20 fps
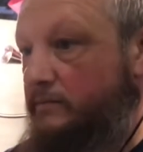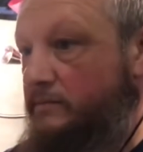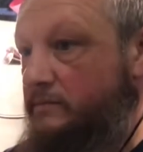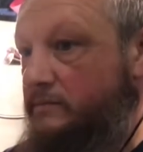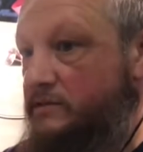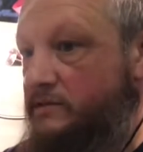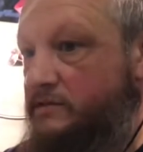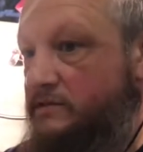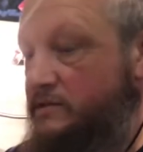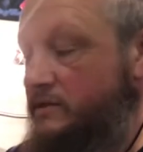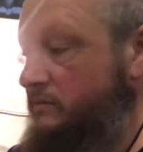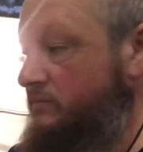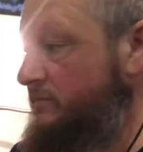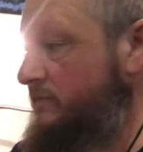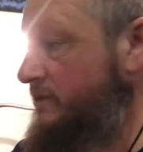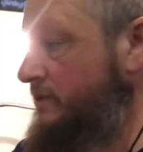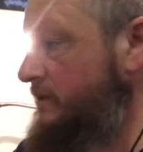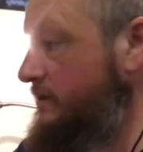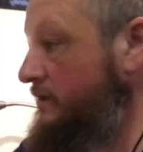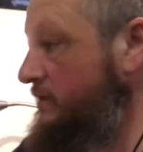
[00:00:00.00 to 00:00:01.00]

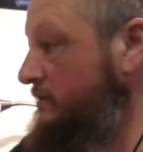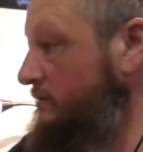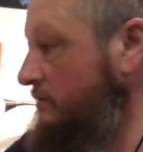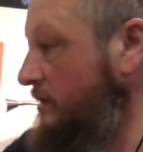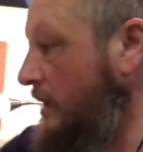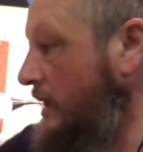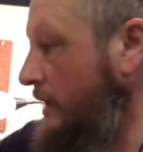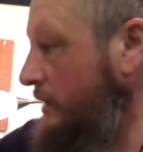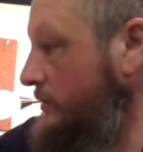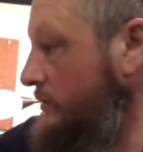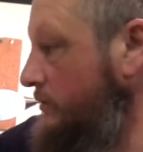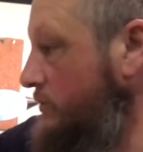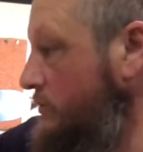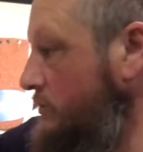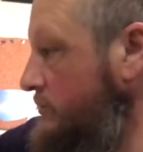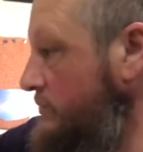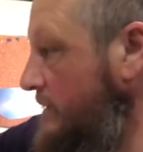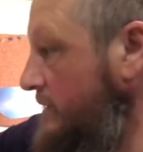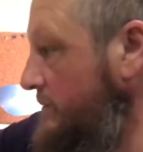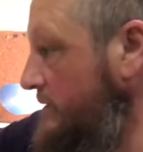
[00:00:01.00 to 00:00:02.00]
something, I don't
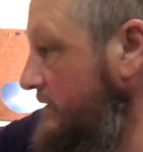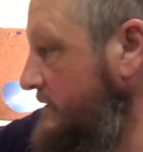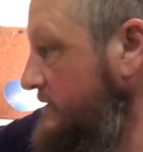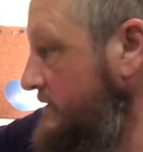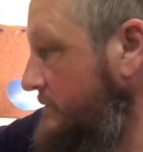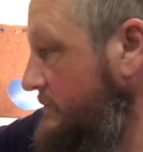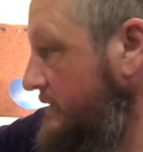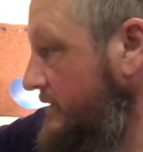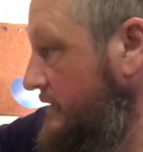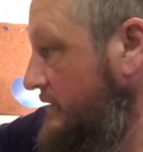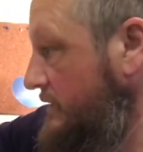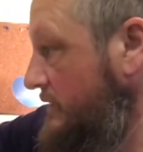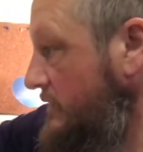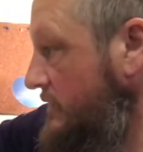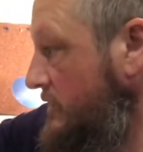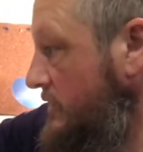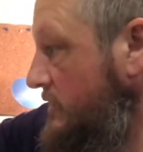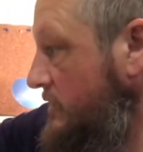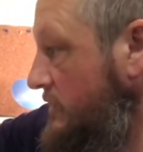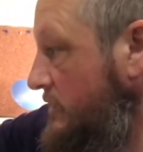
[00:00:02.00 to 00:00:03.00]
know, maybe something
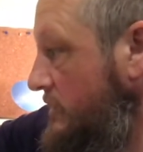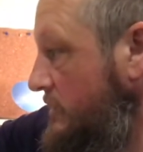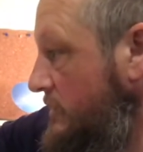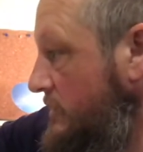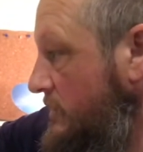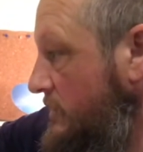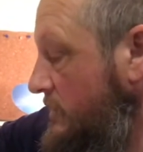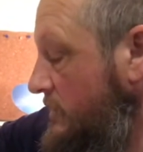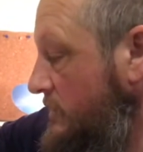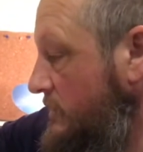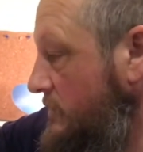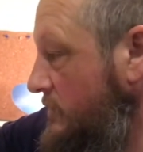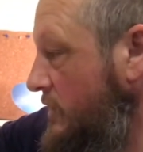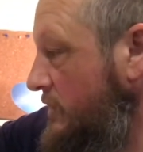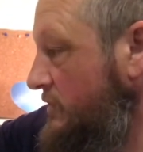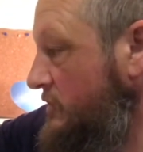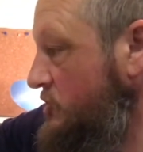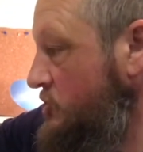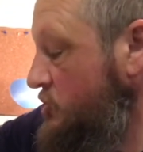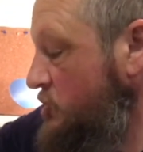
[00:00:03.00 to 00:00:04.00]
not
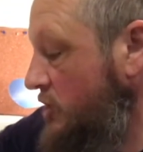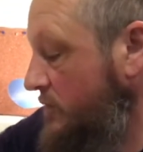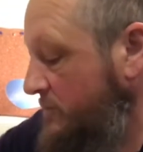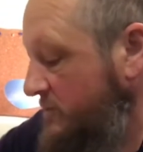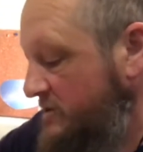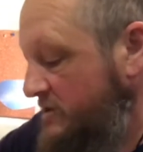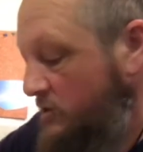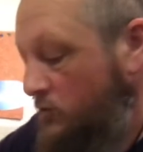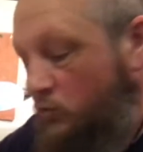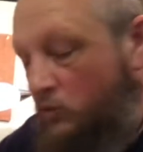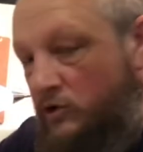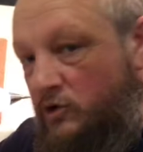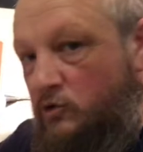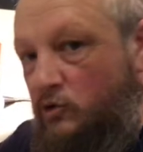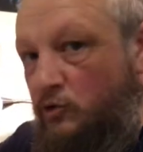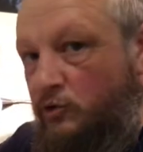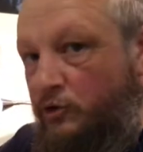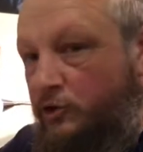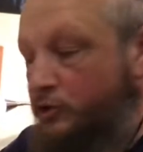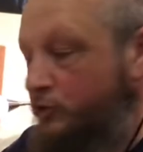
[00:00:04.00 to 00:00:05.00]
sharp because I don't want to go
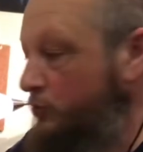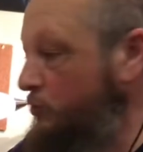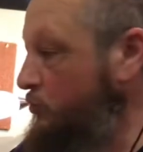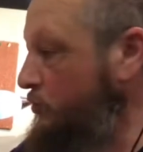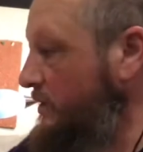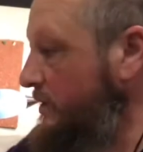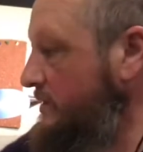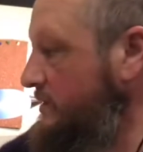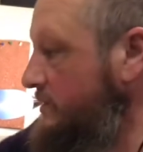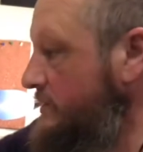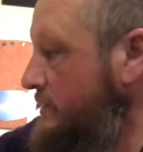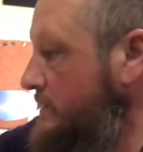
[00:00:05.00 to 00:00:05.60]
through it.